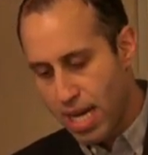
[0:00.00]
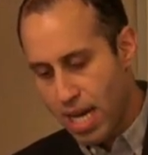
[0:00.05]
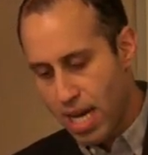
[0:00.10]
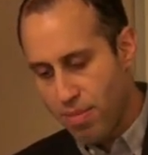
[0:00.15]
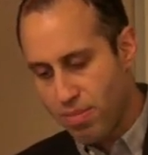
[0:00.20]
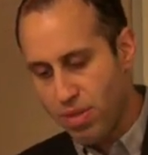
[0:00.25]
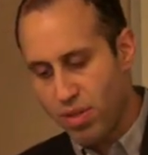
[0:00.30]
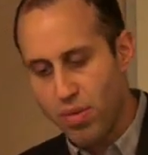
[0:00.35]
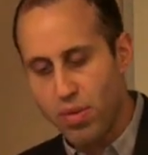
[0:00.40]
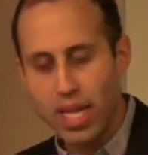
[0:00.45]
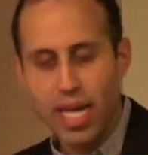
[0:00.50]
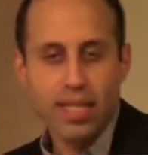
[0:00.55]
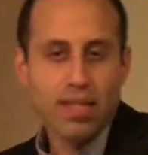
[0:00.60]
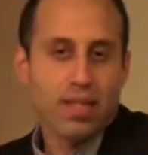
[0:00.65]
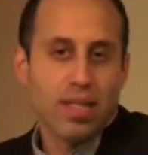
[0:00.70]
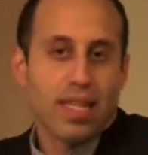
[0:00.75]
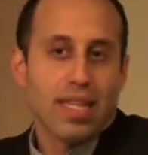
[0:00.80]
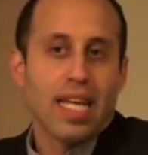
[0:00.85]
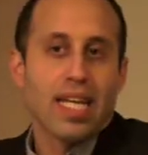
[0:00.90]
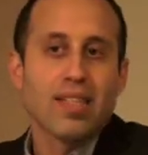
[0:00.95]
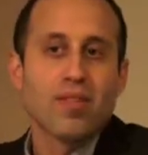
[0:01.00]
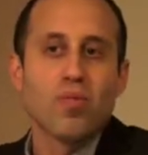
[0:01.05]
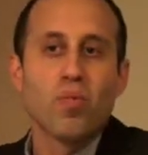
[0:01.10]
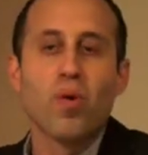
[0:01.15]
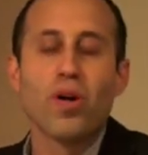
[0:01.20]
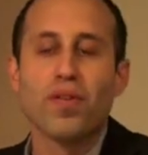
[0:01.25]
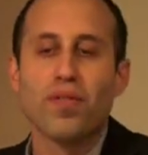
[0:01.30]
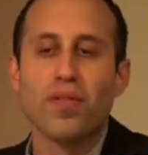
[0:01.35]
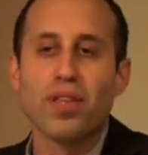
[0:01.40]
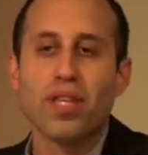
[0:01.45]
Um, so that's, that's
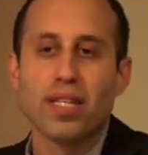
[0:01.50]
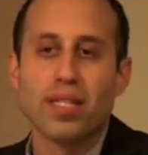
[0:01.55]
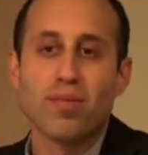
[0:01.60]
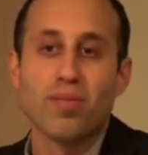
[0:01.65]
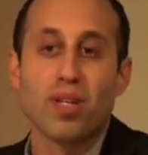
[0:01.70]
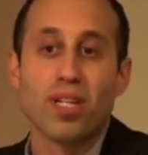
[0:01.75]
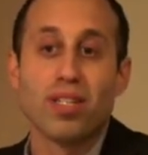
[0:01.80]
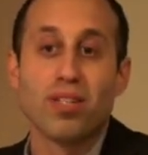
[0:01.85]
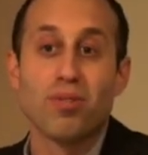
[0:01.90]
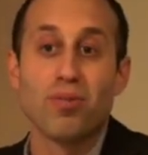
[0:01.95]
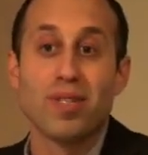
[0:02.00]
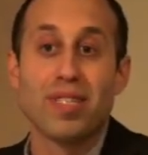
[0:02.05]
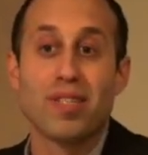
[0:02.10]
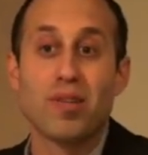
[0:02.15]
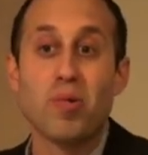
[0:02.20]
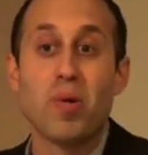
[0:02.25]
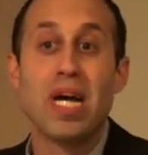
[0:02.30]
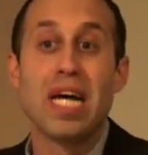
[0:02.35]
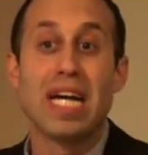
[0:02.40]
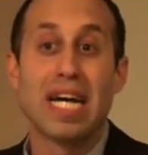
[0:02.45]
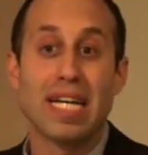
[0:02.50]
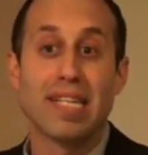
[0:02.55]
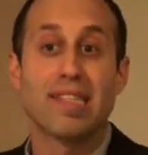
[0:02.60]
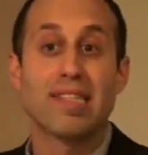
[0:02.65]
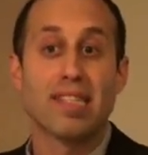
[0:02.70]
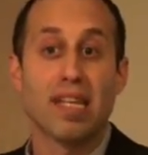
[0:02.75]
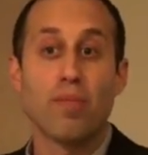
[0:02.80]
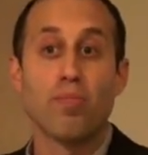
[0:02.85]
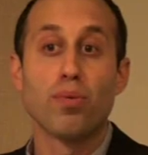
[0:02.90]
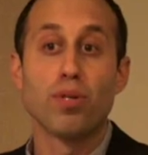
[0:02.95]
one of the things I'm trying to do, is to
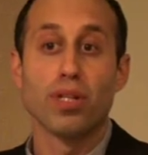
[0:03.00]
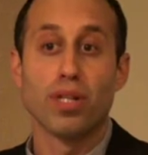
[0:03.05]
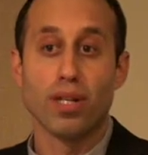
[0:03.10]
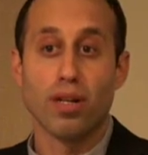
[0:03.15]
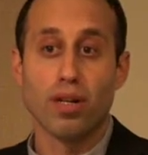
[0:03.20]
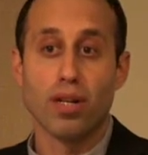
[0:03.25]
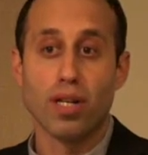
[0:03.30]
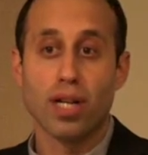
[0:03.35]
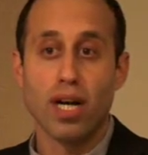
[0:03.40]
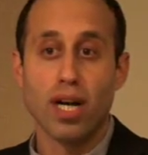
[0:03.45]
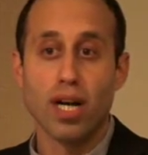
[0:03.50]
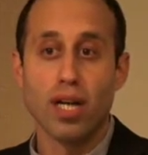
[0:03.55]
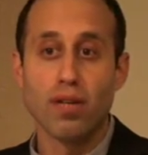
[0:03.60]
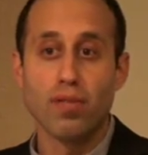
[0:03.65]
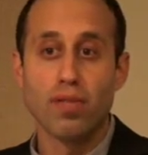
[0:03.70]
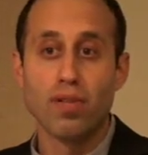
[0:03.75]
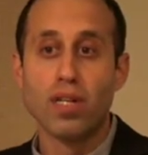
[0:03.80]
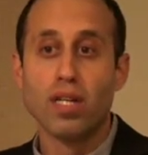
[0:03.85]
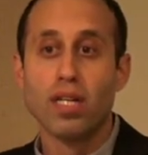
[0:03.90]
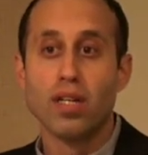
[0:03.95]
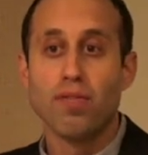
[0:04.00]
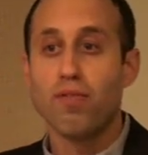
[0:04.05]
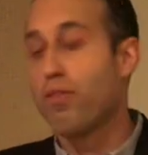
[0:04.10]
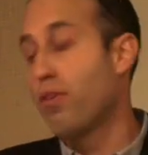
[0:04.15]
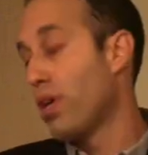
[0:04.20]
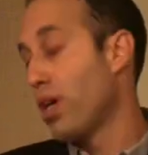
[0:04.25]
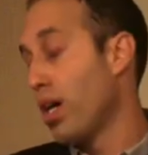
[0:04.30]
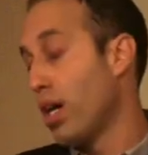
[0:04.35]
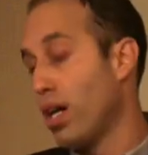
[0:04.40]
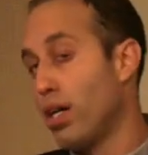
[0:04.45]
assemble an archive
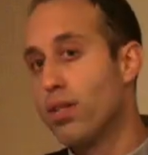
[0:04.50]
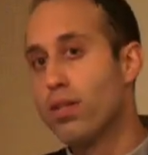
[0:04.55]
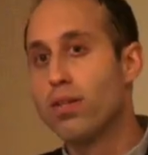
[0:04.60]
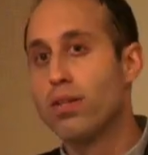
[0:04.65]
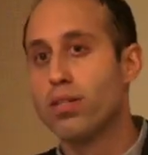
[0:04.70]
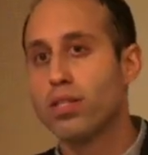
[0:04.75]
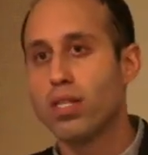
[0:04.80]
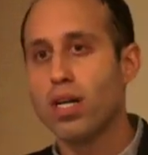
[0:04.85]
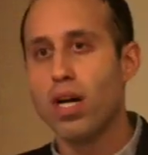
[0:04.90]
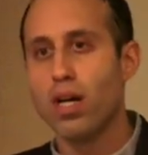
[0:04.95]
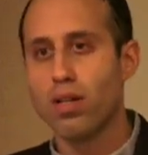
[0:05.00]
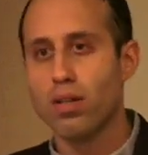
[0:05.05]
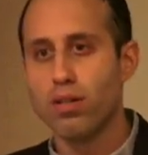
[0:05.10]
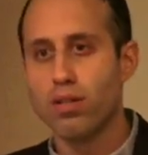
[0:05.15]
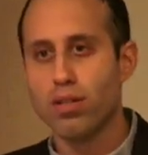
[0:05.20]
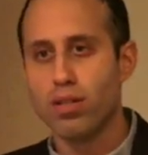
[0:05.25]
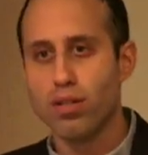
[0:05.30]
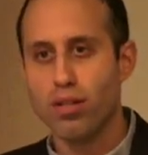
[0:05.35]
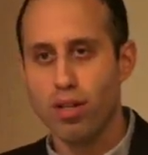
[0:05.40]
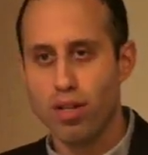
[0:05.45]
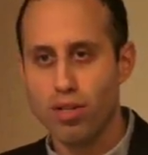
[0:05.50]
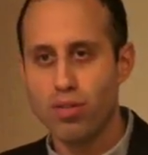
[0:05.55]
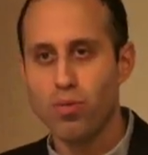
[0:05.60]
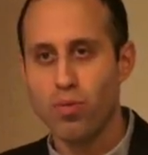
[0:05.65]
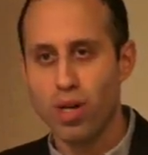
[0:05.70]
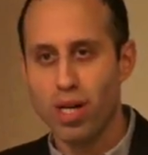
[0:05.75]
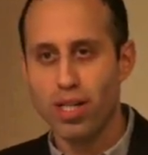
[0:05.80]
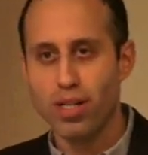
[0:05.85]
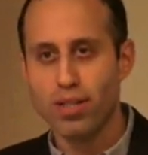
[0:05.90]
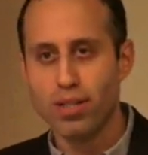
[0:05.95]
for other scholars as
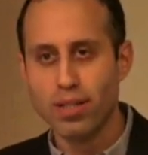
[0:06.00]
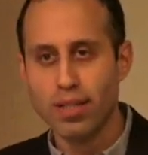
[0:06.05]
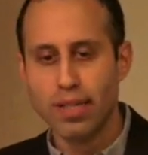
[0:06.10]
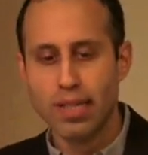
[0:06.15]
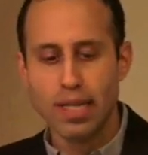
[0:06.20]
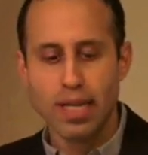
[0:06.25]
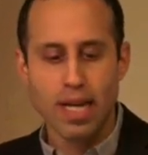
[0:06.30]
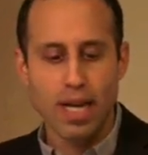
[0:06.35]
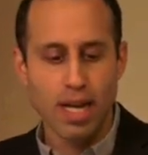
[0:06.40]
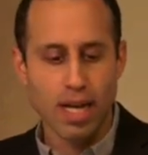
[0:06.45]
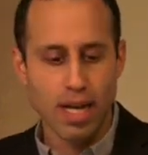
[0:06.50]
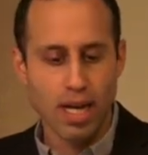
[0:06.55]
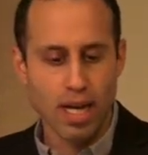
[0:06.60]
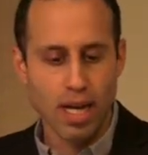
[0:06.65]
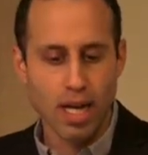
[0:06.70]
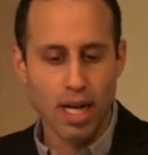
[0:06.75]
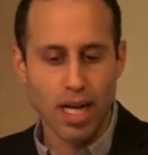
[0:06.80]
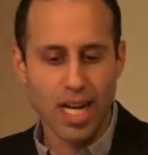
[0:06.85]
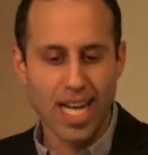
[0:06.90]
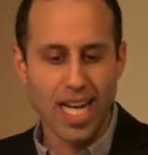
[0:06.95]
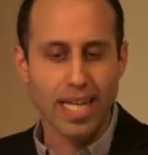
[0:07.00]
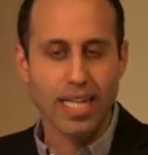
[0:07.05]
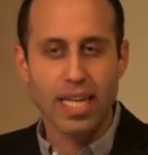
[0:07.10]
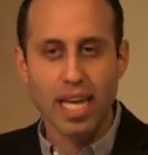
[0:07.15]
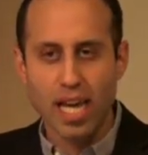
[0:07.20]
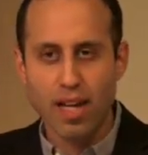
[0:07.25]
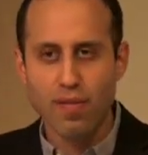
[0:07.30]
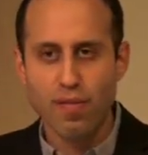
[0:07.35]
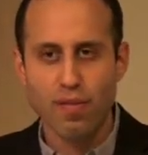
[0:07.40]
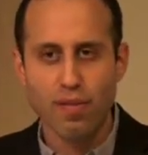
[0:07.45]
well. Uh,
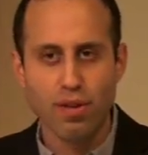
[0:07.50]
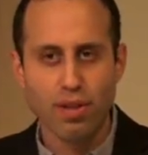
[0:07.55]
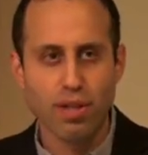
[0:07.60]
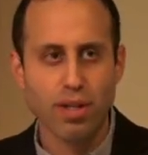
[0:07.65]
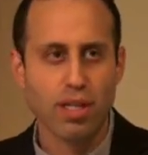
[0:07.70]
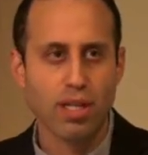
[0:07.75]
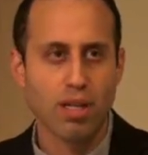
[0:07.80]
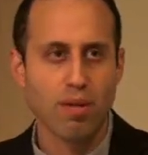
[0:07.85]
again, for the